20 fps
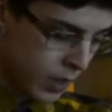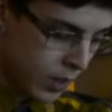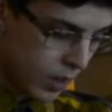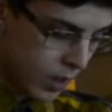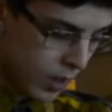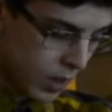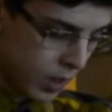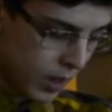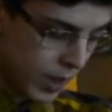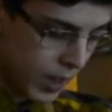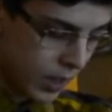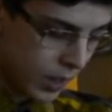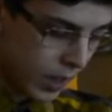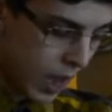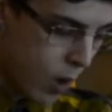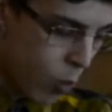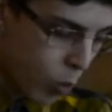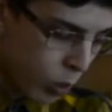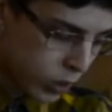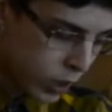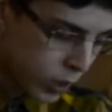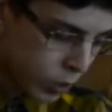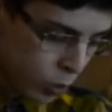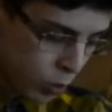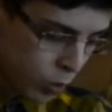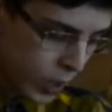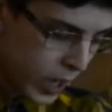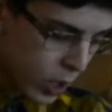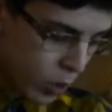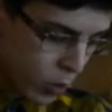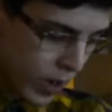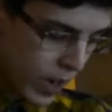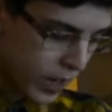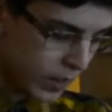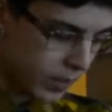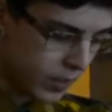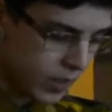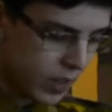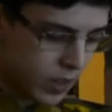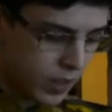And I wanted to
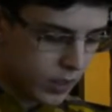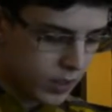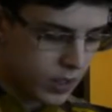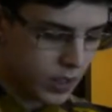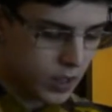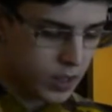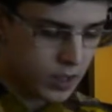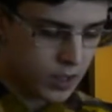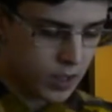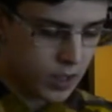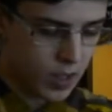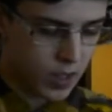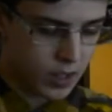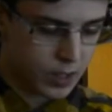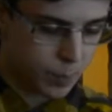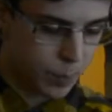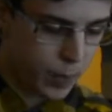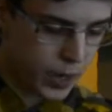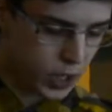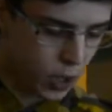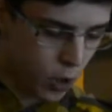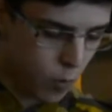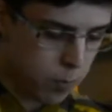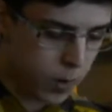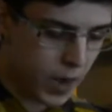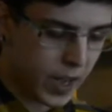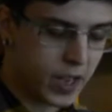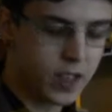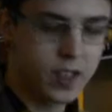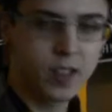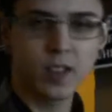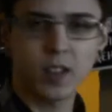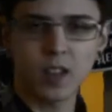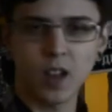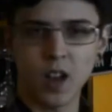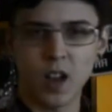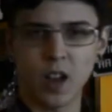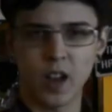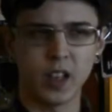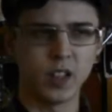recreate this special place
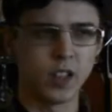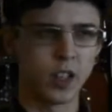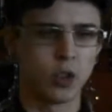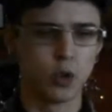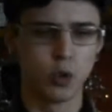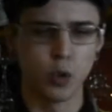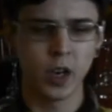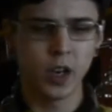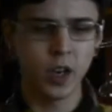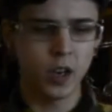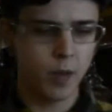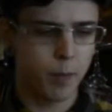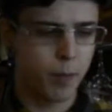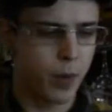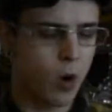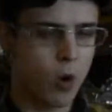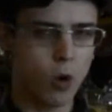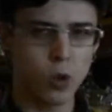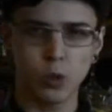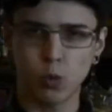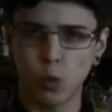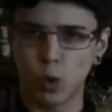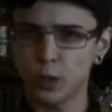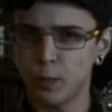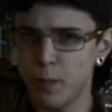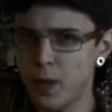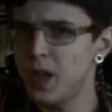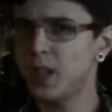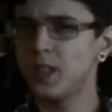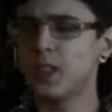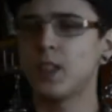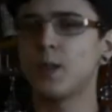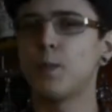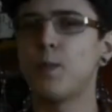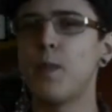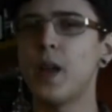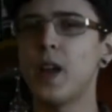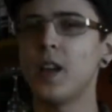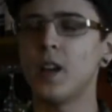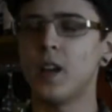in a drink, because what makes
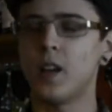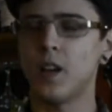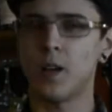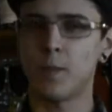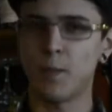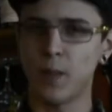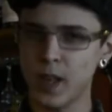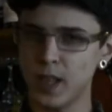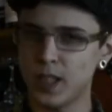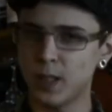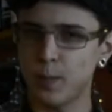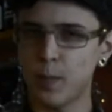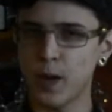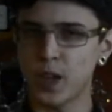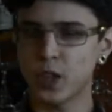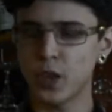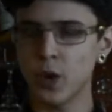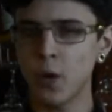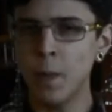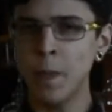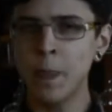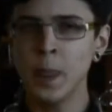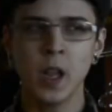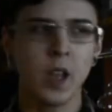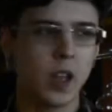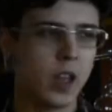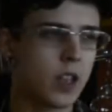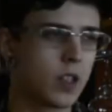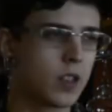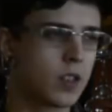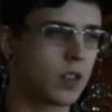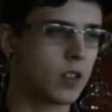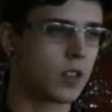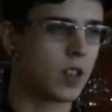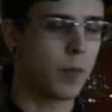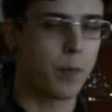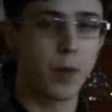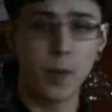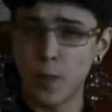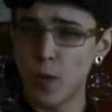a place special is
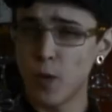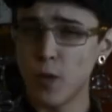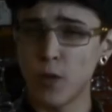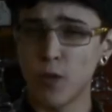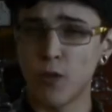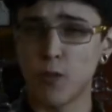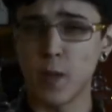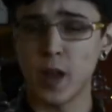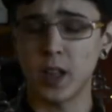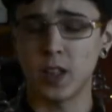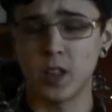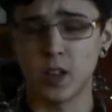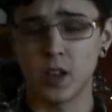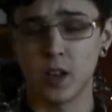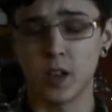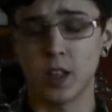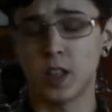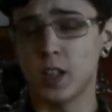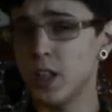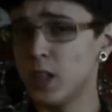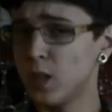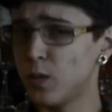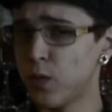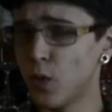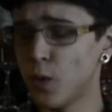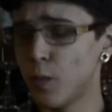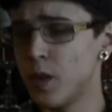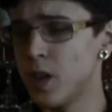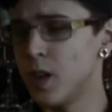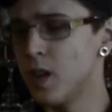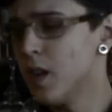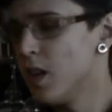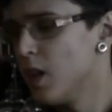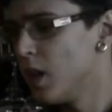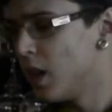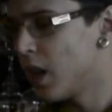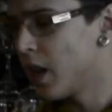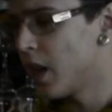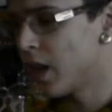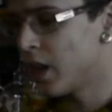the people you've met there, at least for me.
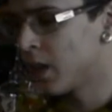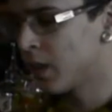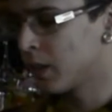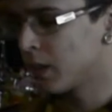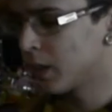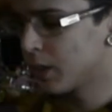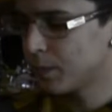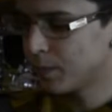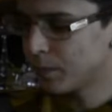And